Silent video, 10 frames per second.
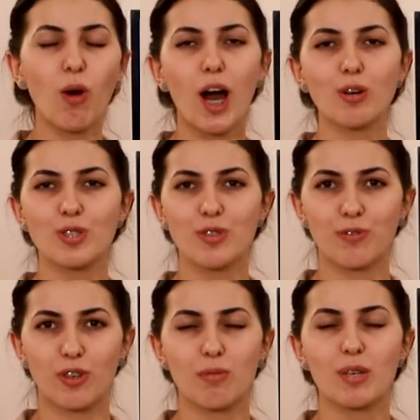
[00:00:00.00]
how to
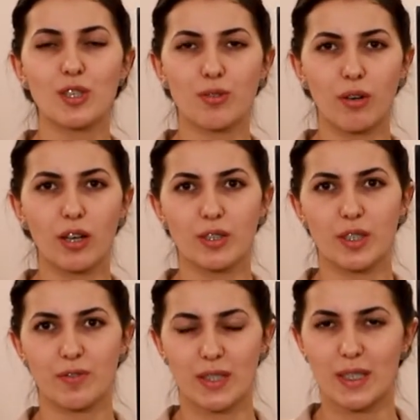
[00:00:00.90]
form
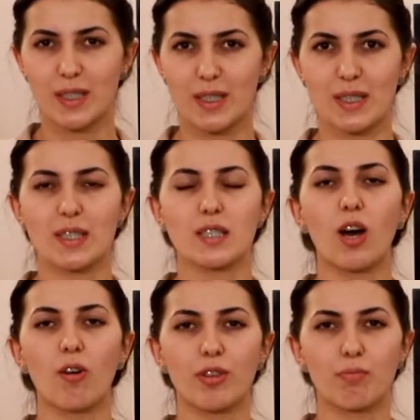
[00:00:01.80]
interrogative sentences
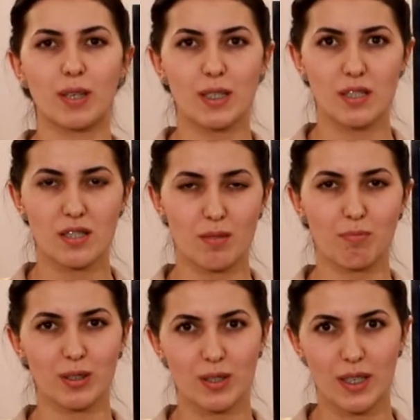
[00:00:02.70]
of the present
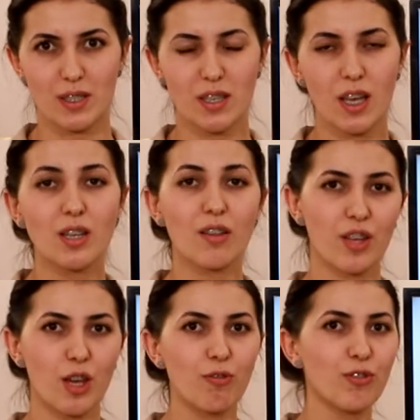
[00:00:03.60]
simple tense.
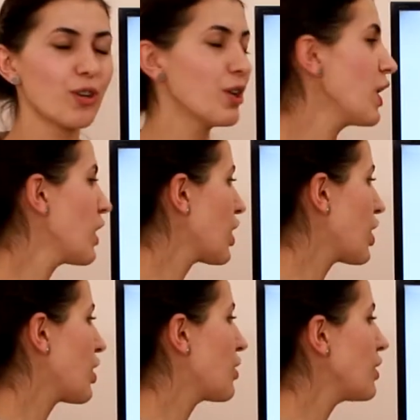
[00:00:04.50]
Therefore,
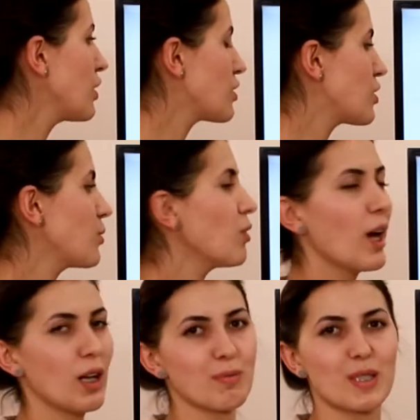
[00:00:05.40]
here do
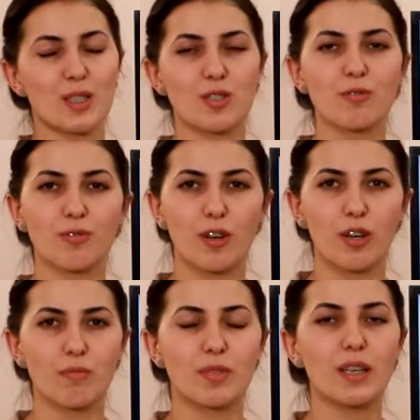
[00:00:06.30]
helped us to
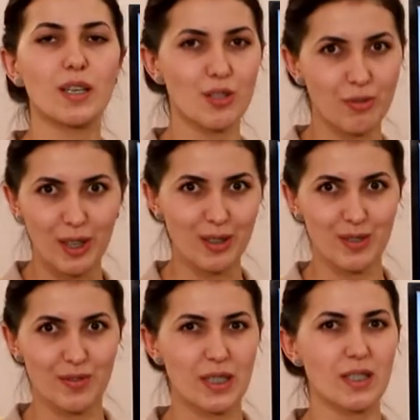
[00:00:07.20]
form the
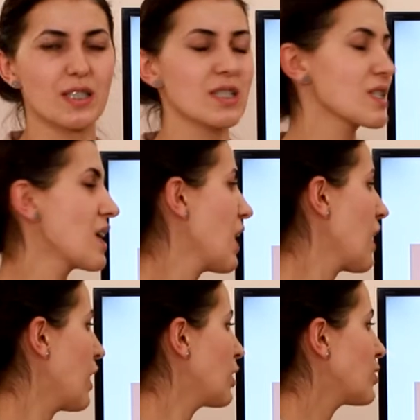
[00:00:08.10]
interrogative sentence.
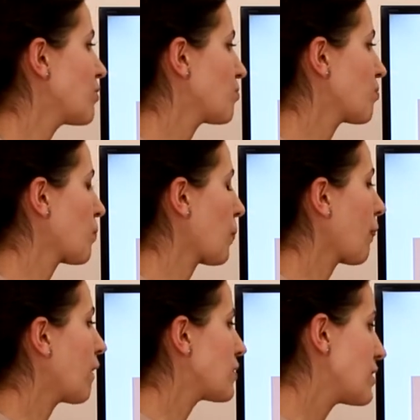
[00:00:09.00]

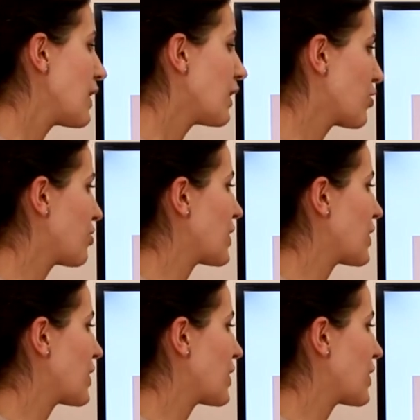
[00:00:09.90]
The other